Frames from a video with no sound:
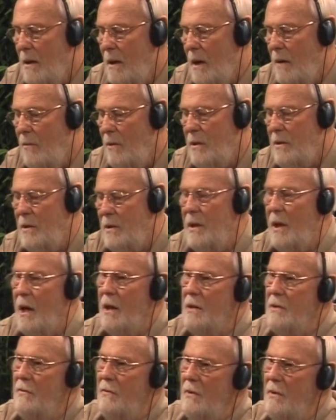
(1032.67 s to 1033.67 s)
I went to
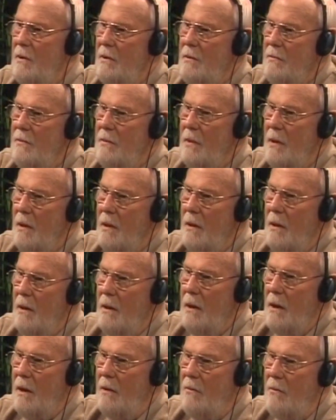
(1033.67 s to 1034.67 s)
Nashville.
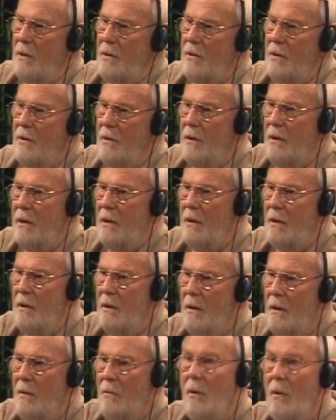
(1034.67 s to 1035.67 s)
I went to the,
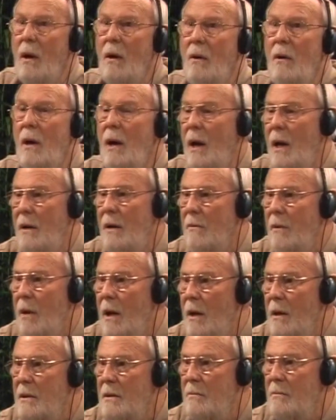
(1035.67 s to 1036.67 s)

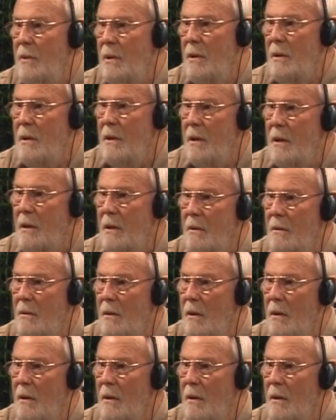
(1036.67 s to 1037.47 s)
high-rise building,